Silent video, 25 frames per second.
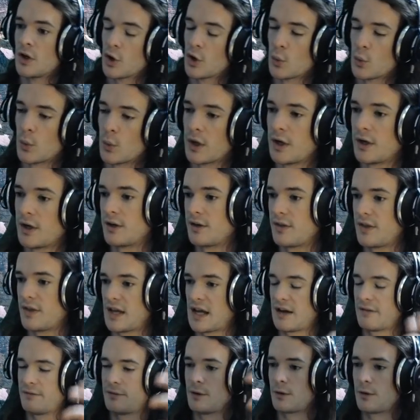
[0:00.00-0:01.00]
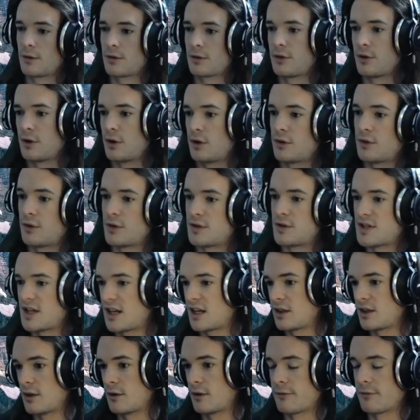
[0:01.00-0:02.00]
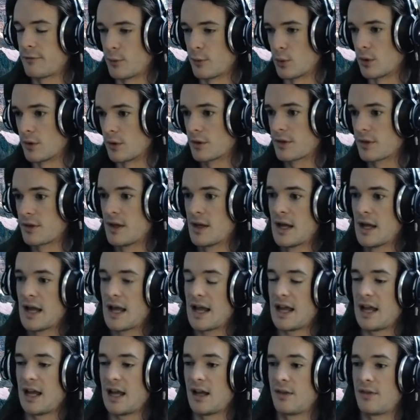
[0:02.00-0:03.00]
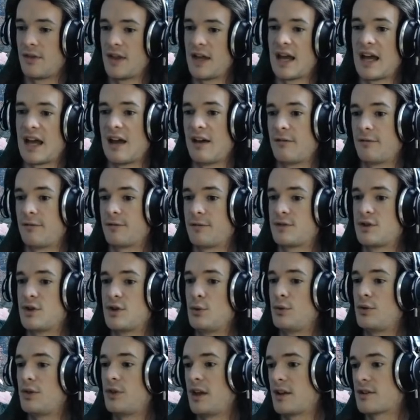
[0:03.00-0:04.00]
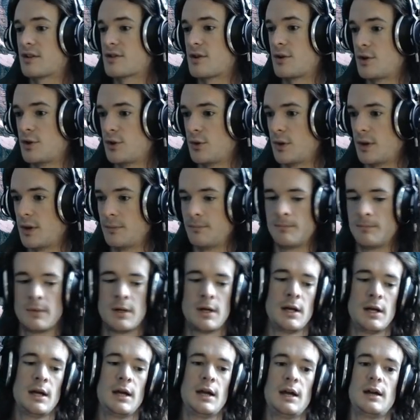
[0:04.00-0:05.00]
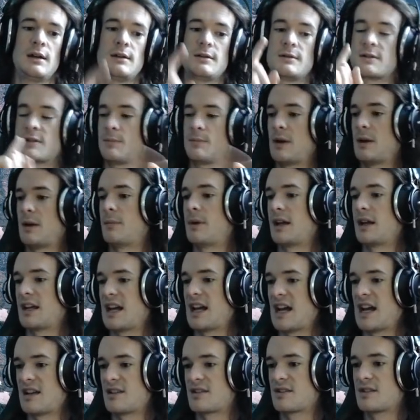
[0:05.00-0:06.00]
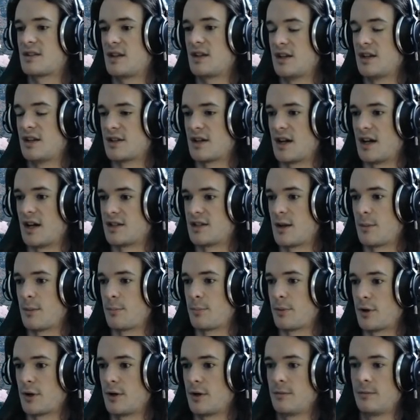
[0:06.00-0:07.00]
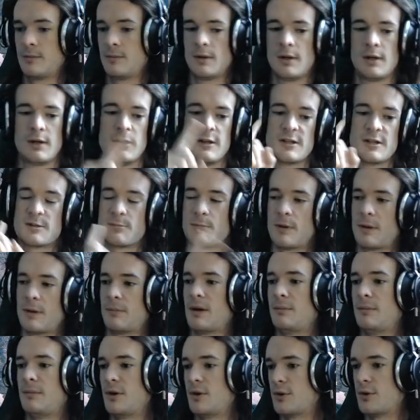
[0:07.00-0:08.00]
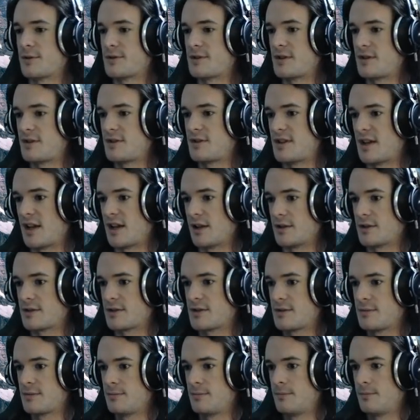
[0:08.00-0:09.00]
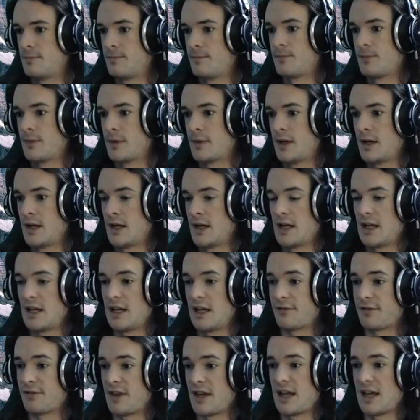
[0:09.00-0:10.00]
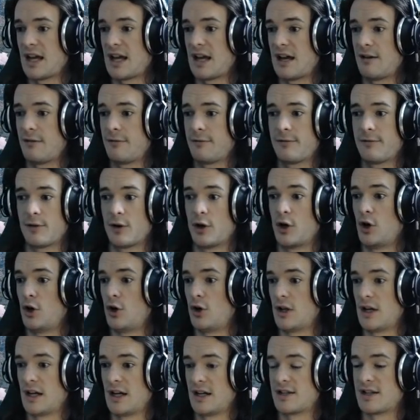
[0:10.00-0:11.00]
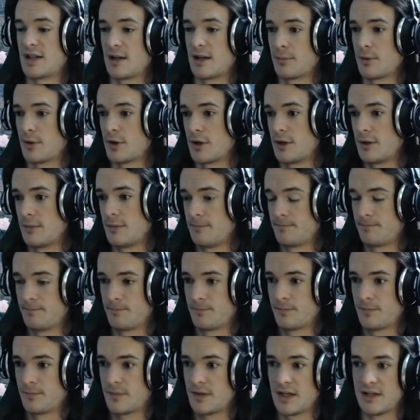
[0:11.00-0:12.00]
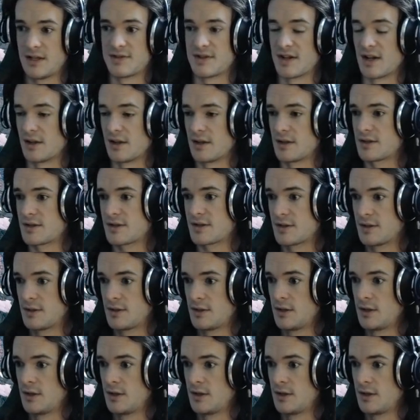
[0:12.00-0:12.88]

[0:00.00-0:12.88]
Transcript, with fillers: where they have their third, they're taking their fourth, and they have two things they're doing. Spend my gas into High Templar, spend my minerals into Zealots. If they have all High Templar and Zealots,